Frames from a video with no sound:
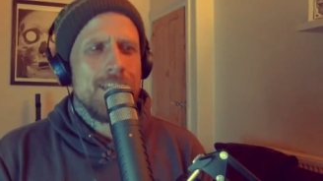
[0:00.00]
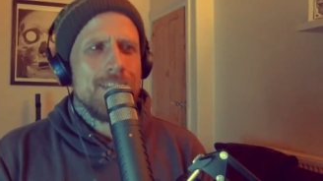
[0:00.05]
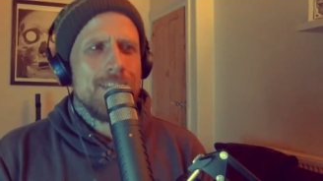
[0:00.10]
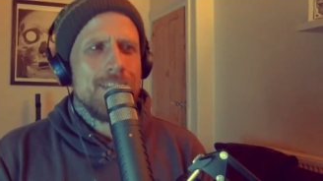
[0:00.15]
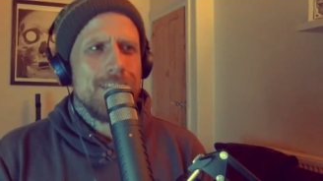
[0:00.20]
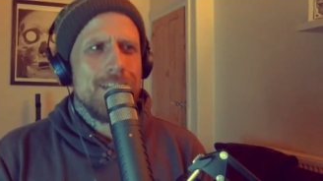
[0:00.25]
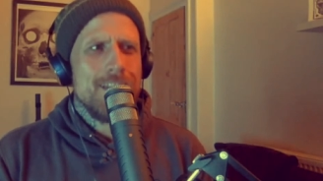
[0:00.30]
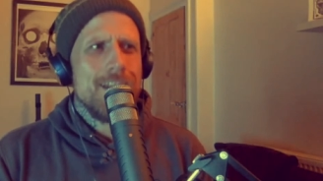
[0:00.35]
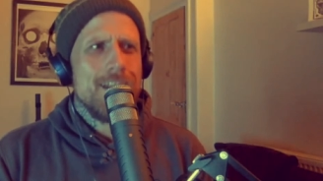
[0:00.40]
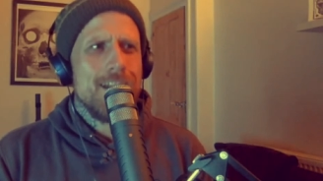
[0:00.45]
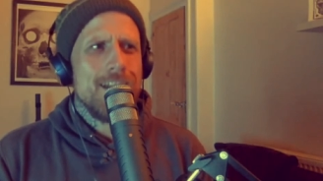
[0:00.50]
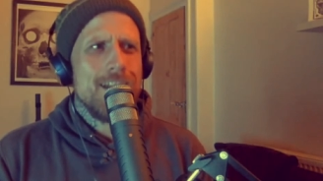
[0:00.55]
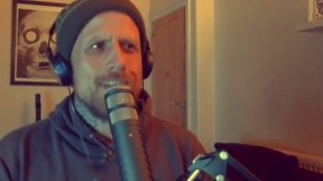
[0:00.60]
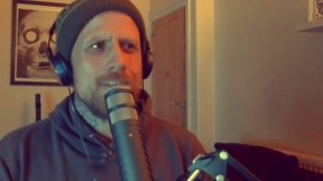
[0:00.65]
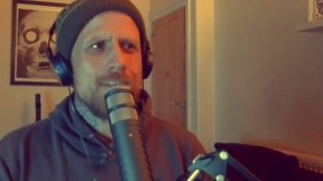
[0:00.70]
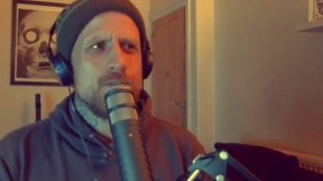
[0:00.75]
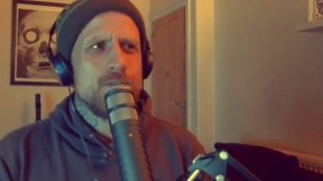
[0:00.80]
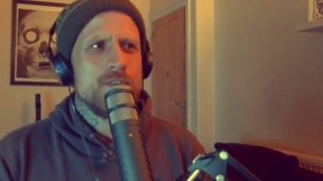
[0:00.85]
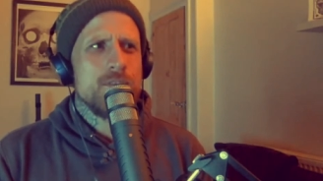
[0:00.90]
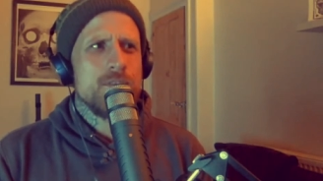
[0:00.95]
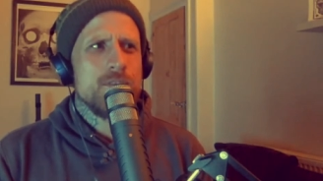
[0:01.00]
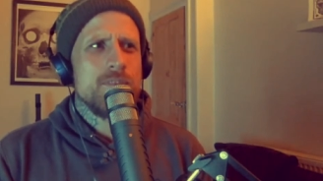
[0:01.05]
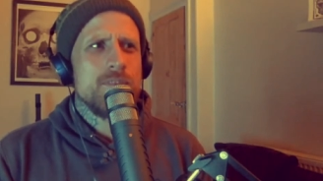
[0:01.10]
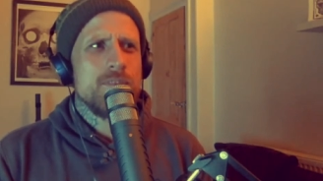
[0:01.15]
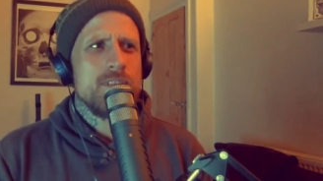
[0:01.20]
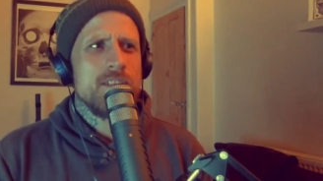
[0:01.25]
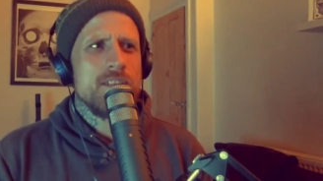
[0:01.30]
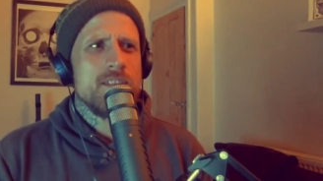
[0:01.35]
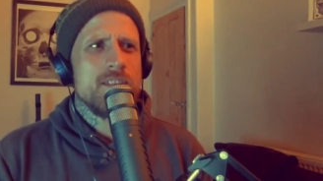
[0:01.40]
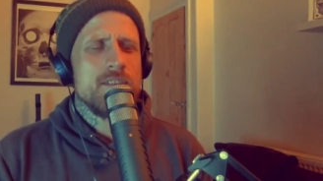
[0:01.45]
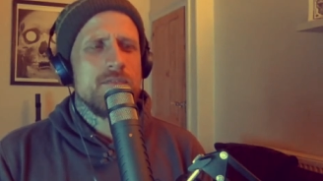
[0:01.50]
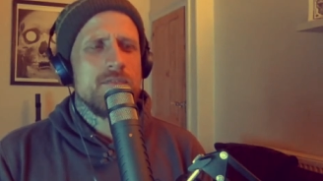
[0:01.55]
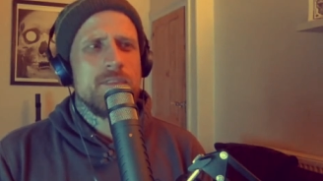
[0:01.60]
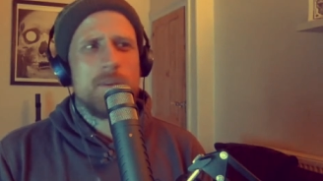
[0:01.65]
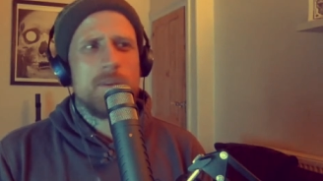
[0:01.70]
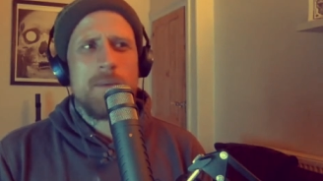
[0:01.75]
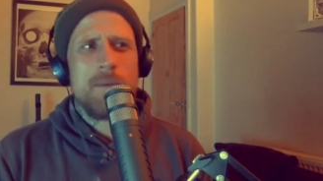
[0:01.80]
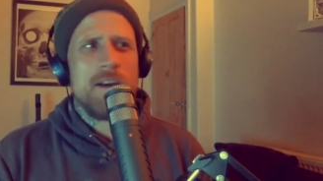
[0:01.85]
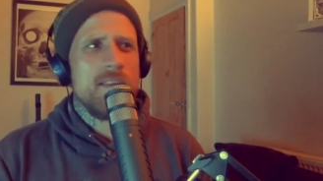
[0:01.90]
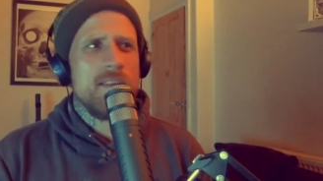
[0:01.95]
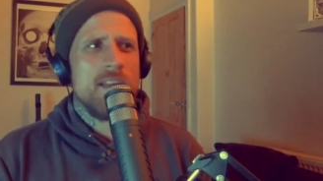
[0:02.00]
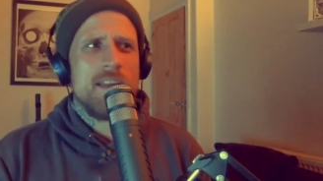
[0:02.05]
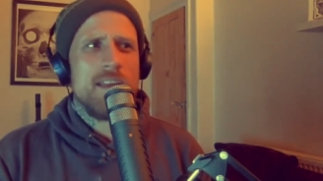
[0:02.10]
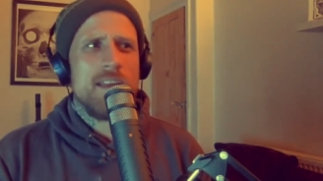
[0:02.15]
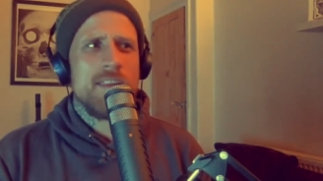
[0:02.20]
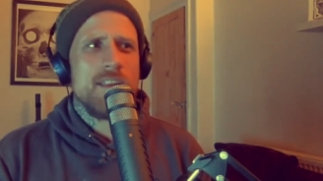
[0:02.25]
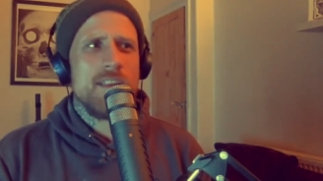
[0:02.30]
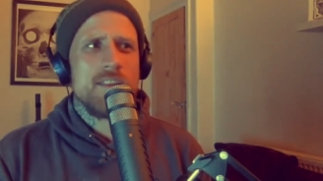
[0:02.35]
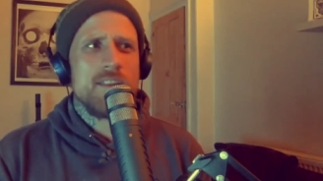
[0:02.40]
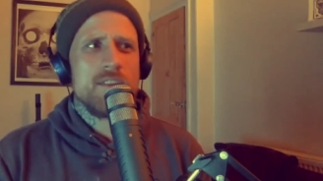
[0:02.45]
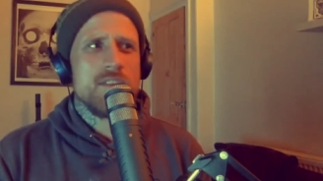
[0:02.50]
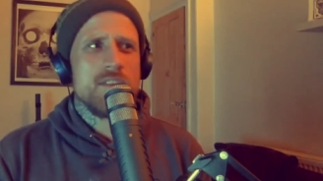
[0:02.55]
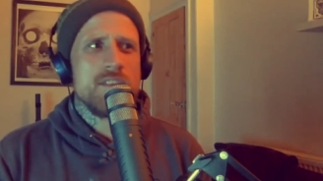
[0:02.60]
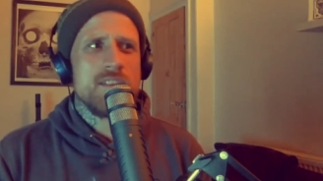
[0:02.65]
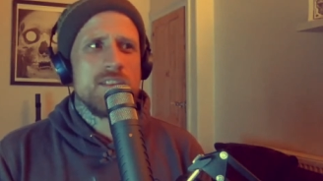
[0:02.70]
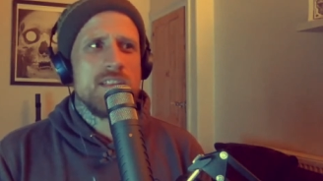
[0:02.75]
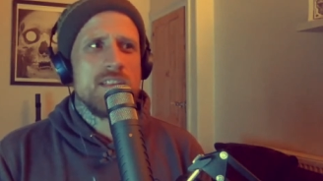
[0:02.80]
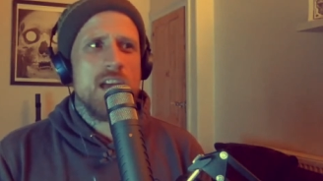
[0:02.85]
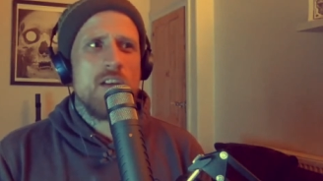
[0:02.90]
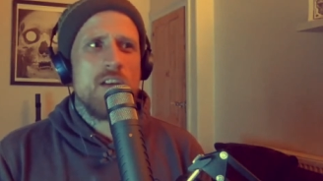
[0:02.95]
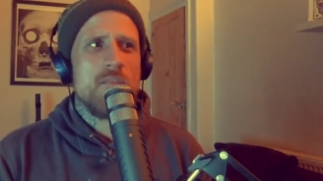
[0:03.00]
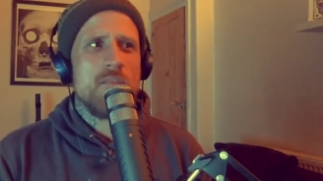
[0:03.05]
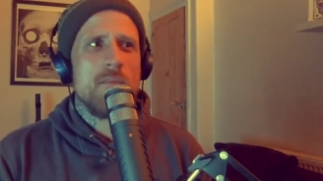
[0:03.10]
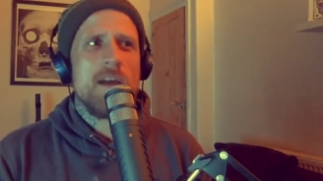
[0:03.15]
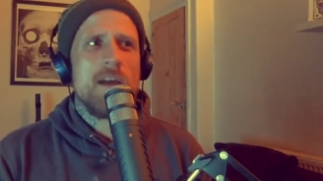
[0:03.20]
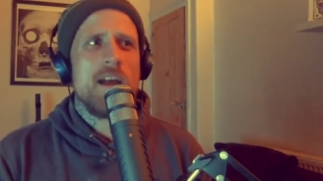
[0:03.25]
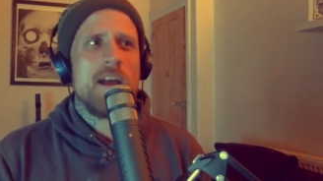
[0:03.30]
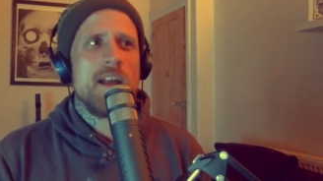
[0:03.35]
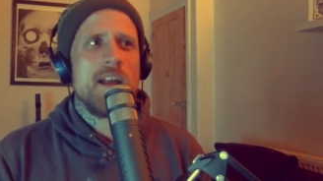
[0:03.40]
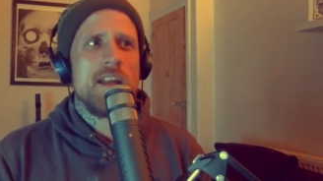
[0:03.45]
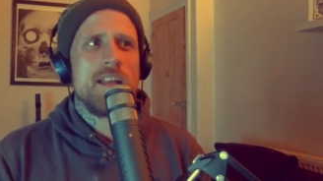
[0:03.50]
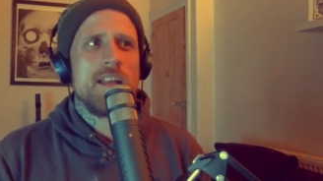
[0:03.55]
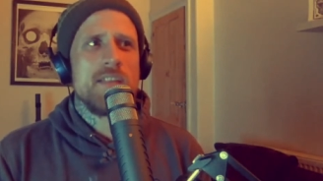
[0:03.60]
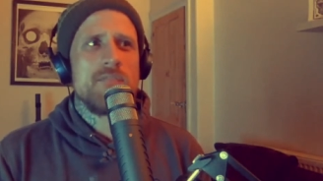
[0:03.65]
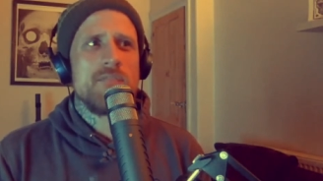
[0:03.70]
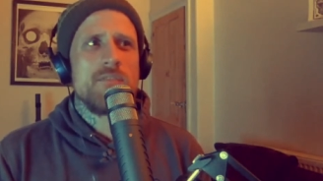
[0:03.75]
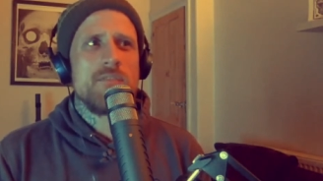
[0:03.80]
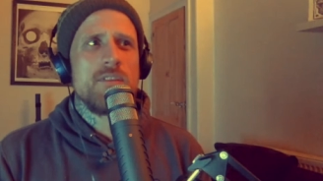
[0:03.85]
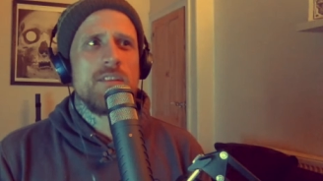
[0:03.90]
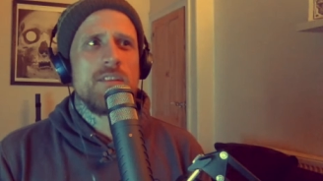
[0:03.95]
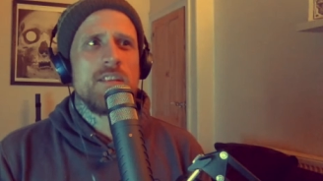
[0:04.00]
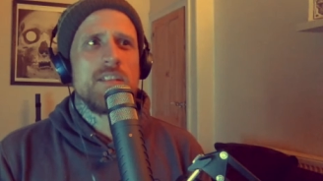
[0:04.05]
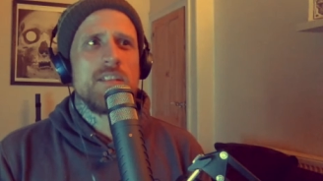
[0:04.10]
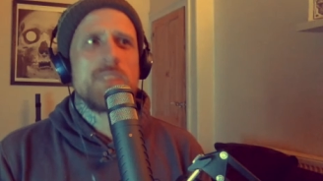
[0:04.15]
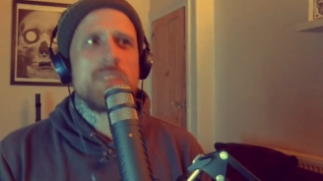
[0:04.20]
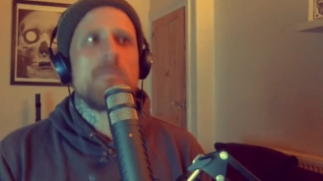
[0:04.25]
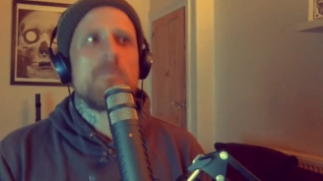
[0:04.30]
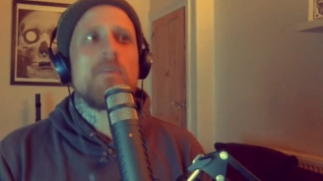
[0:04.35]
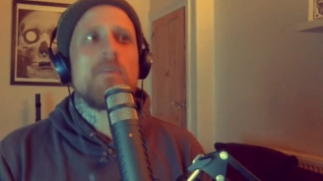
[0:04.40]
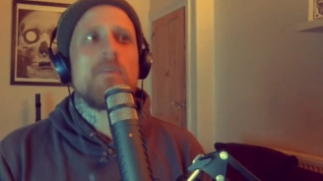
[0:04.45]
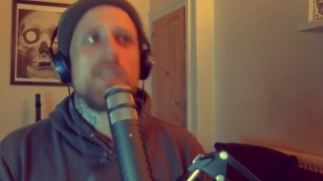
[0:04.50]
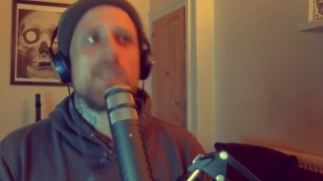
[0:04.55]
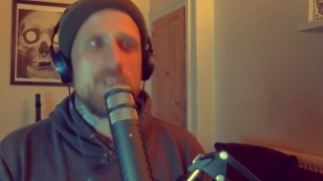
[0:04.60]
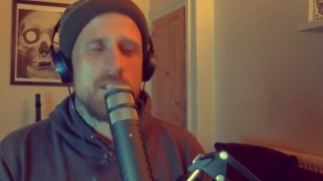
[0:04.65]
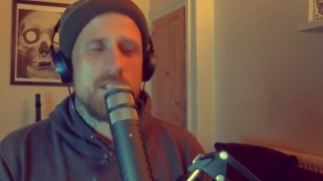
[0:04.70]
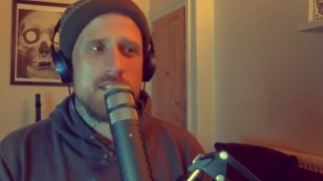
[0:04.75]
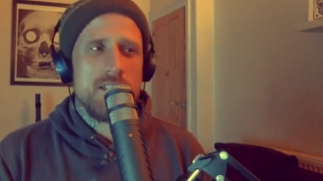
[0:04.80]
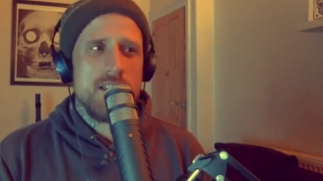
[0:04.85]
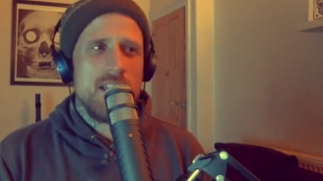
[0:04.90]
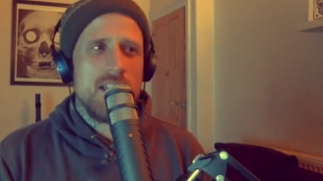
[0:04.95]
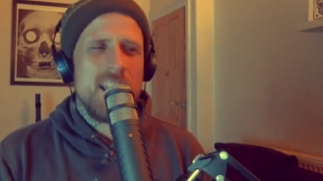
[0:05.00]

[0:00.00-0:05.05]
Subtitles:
yeah, there's something about that just set off my inspiration.